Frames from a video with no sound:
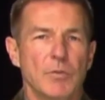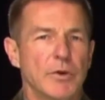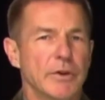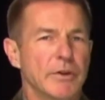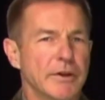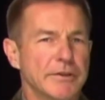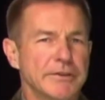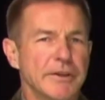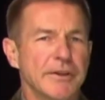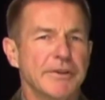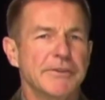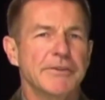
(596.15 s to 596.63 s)

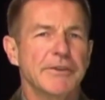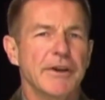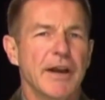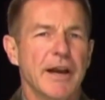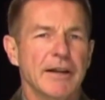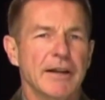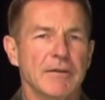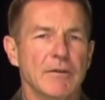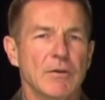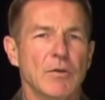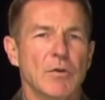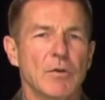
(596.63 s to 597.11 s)
We looked
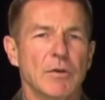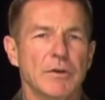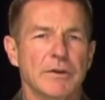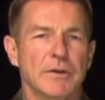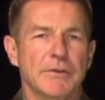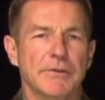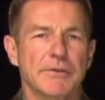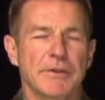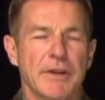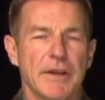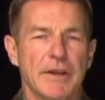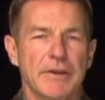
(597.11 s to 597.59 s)
inside our
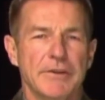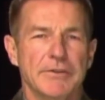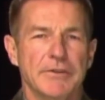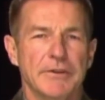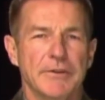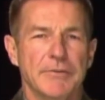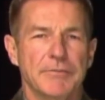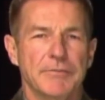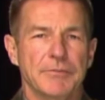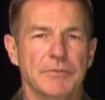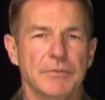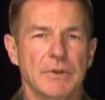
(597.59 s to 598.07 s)

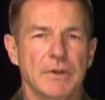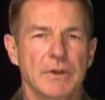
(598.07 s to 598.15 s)
organization